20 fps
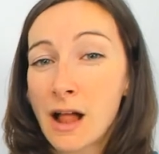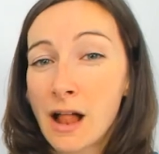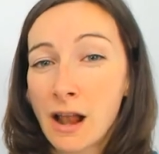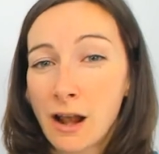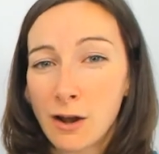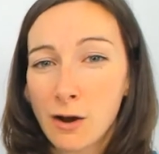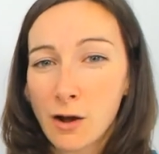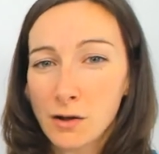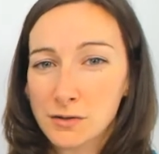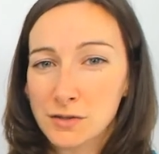
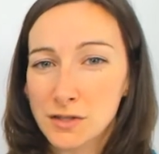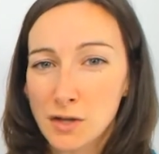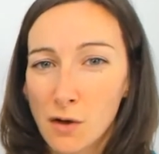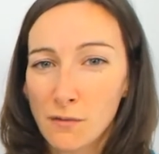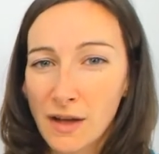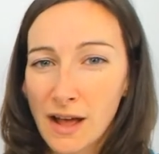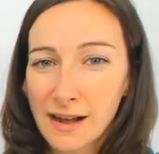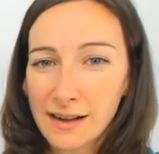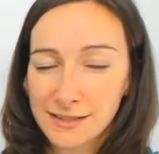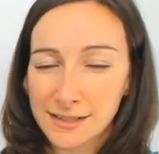lots of
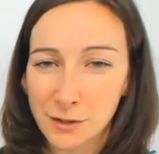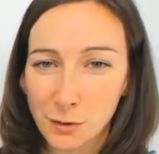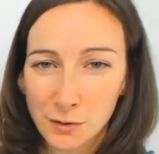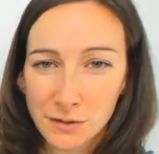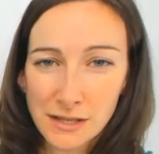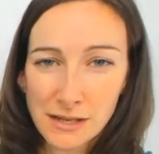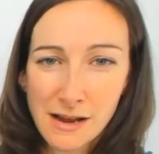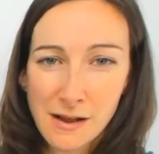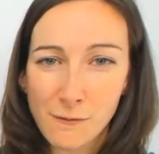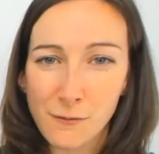articles
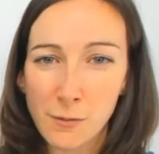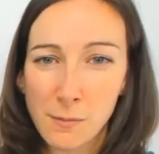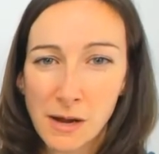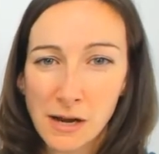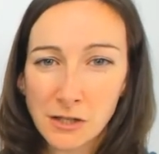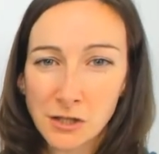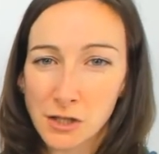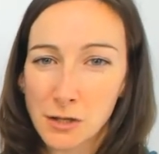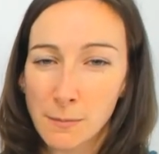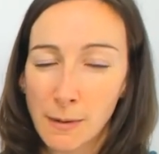and
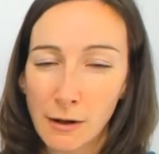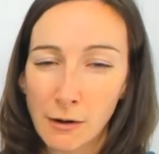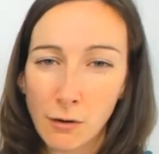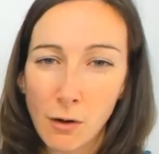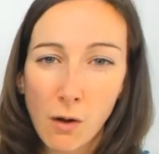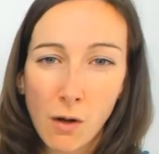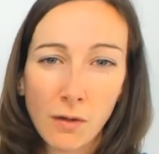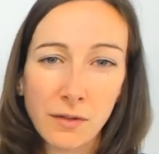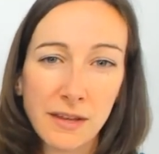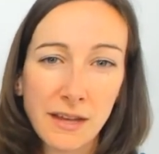information about
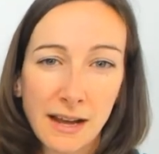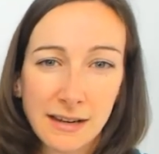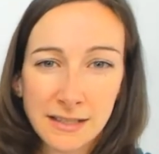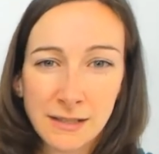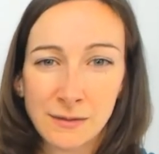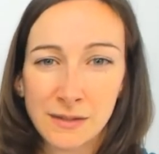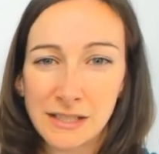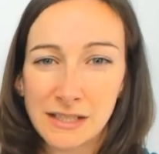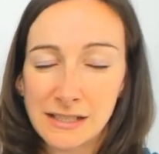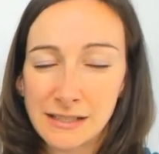all the
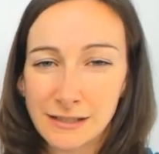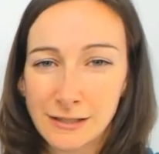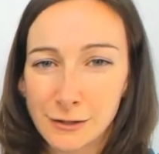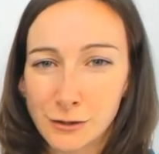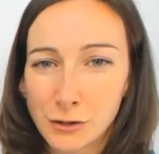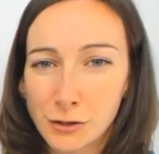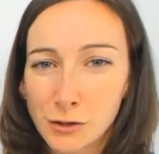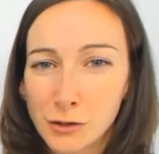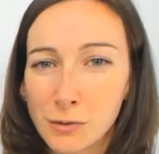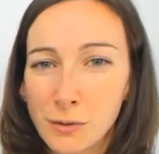activities to
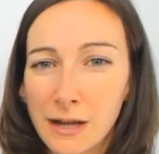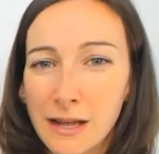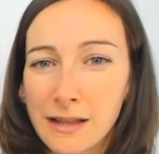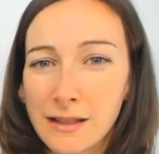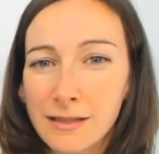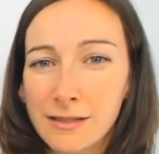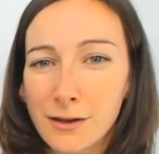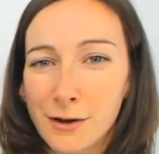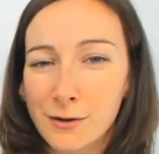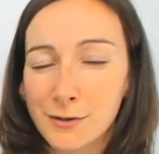do
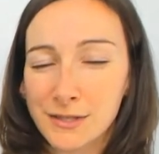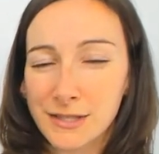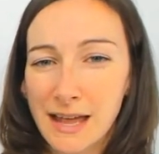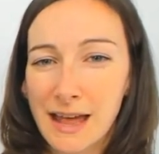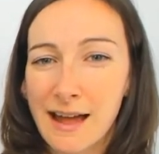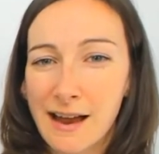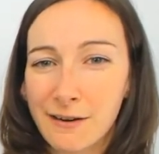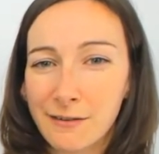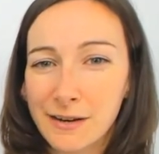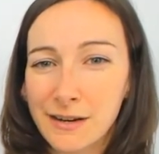in those
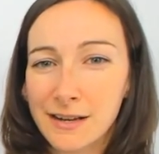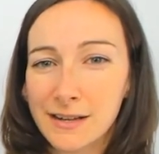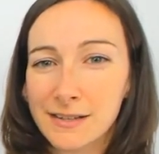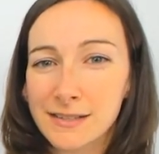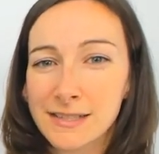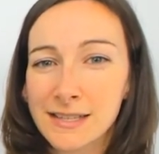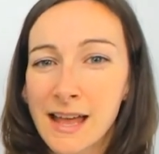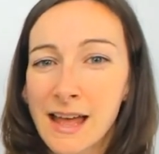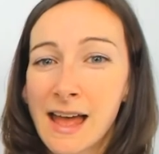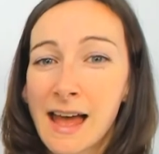
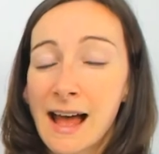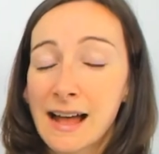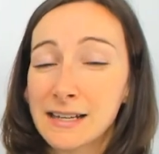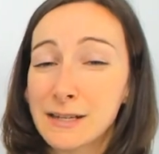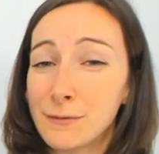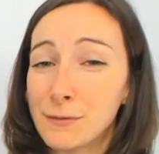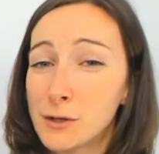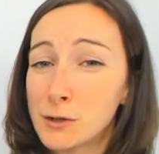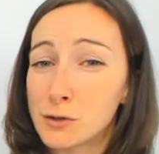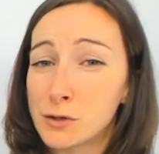areas. And
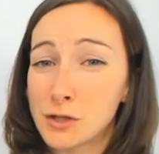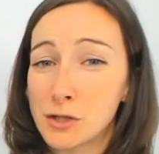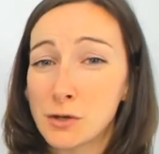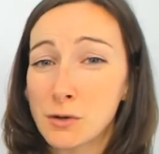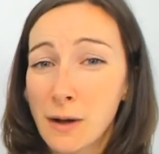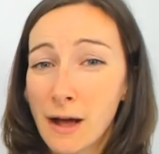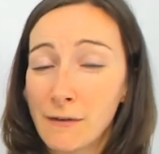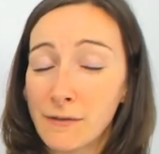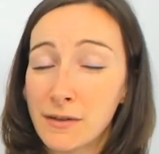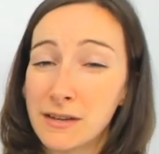if you
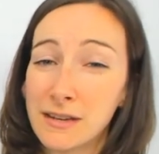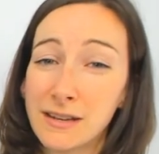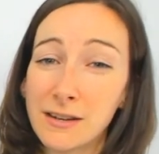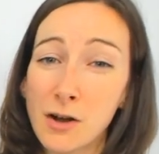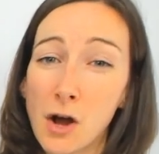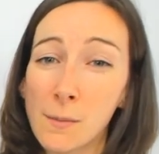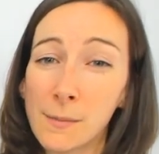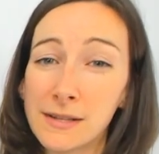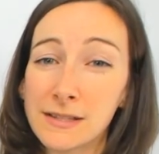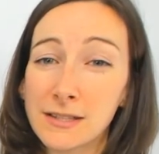do have any
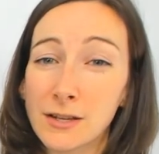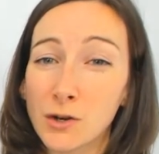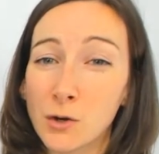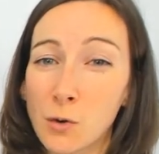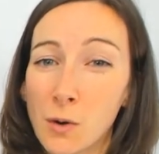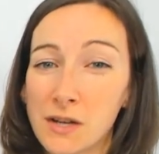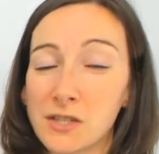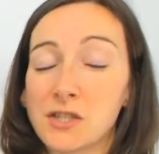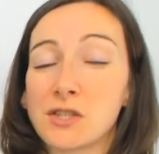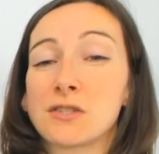comments or
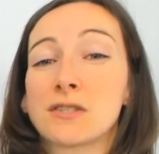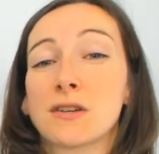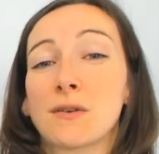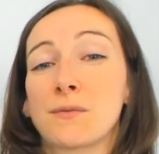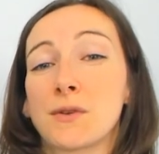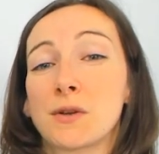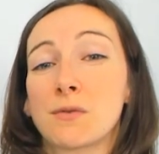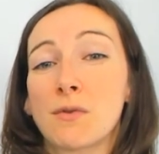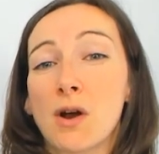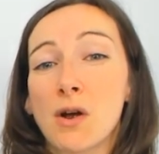questions of
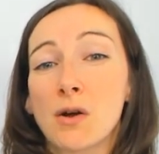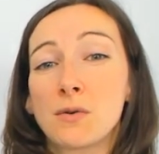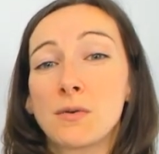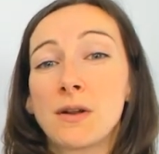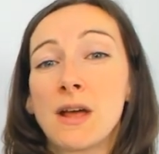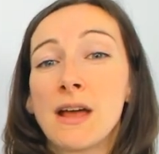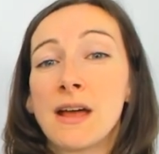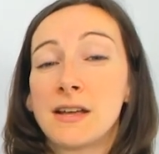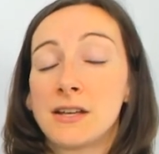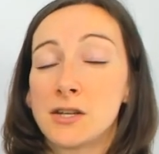your own,
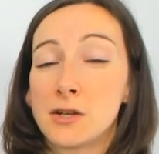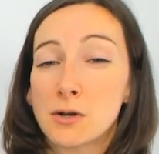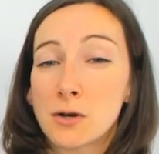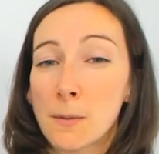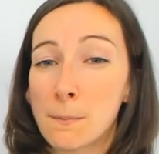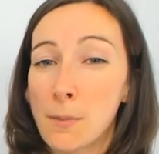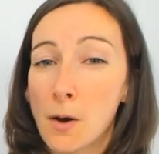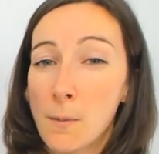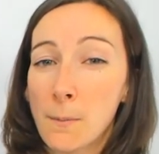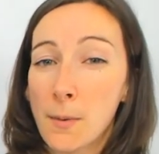you
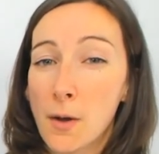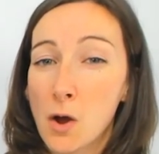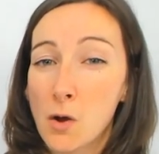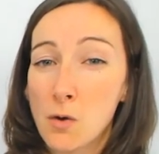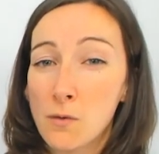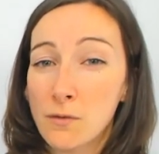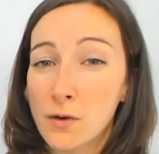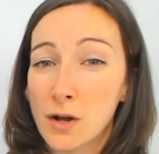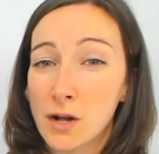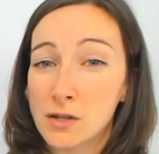can pop
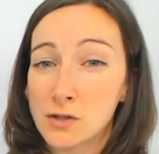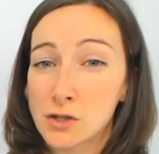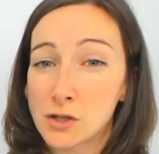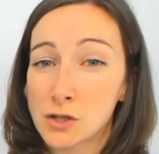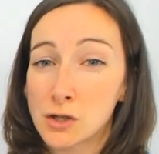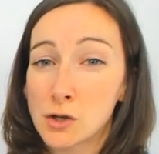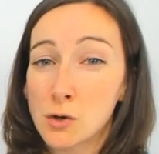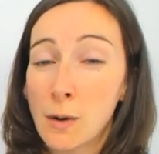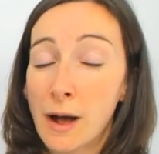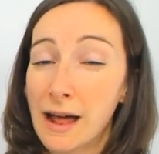over
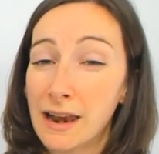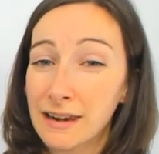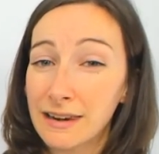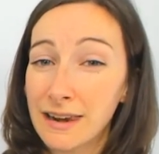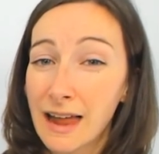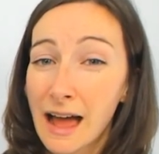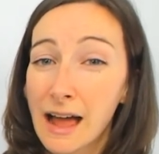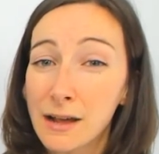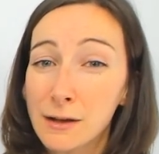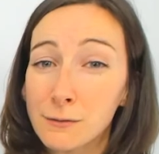to our
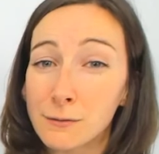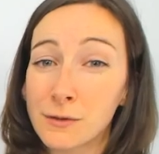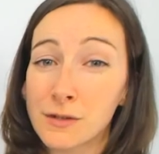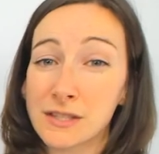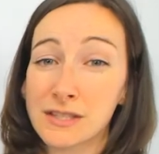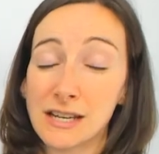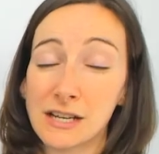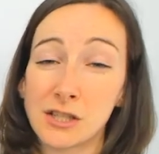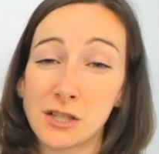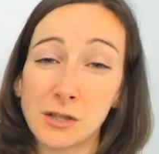live
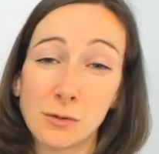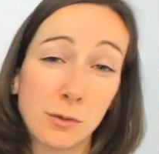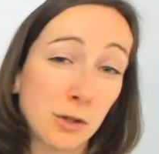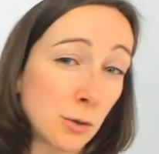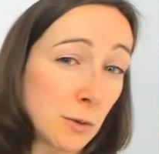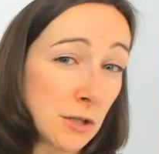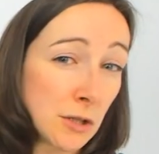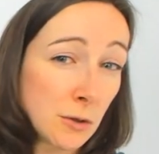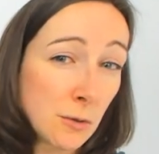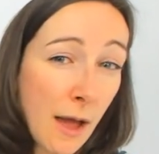session, which
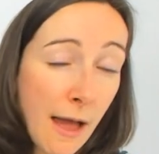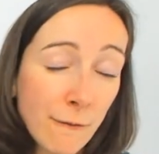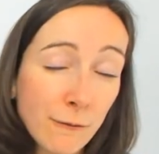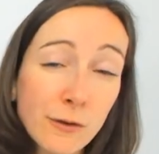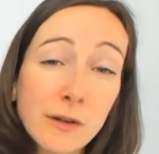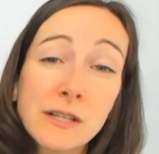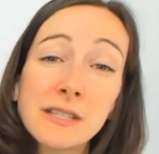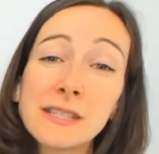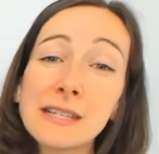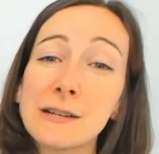we do
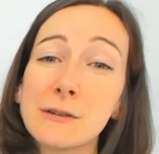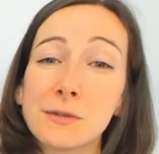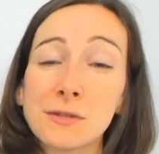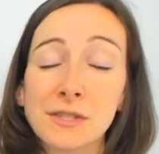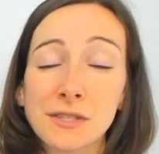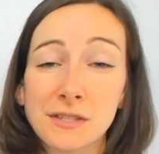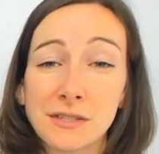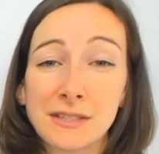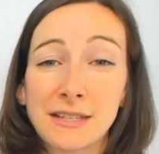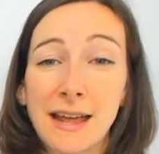every single
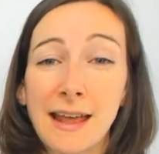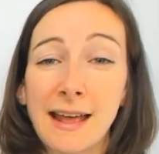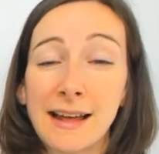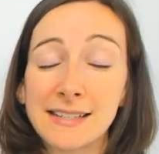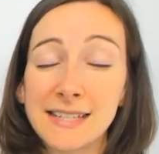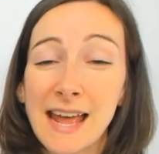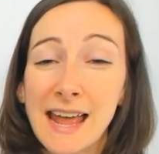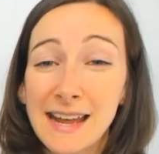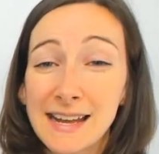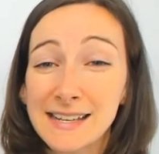Sunday
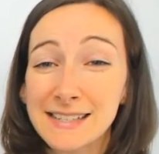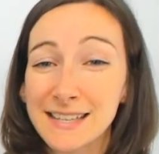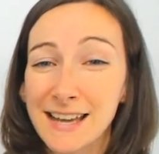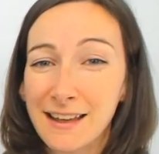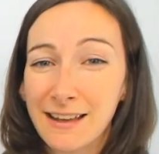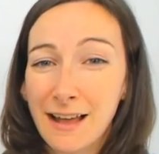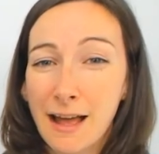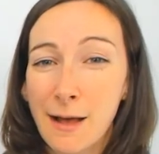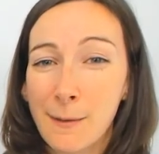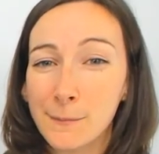at 8
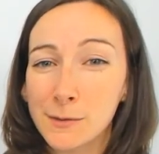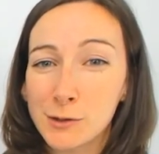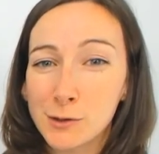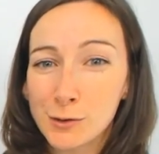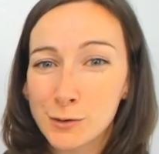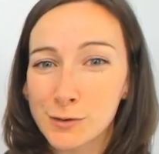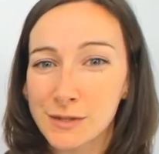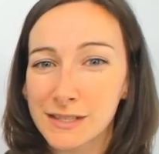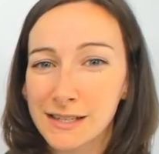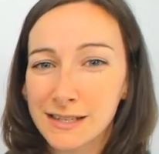AM
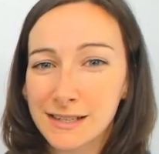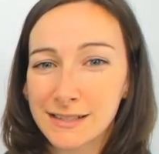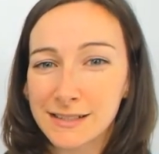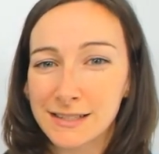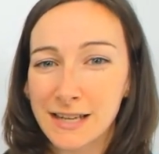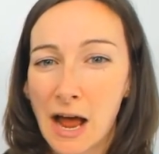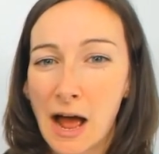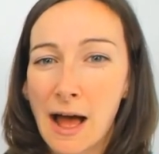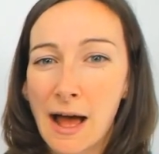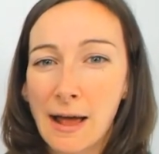New Zealand
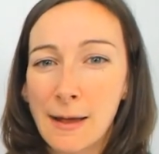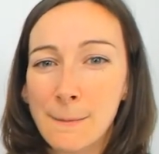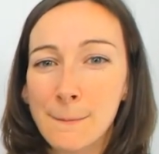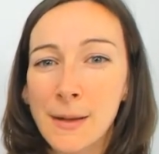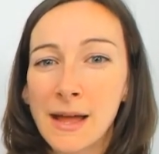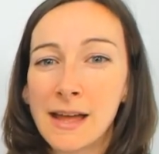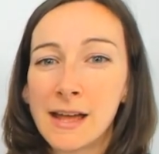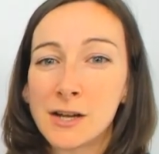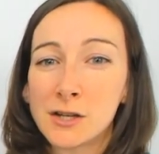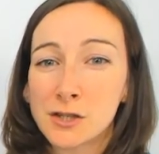time.
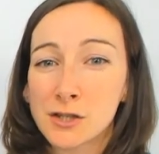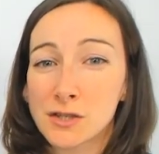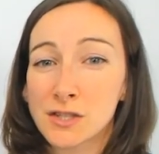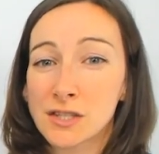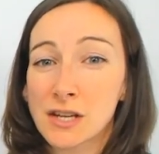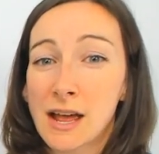Just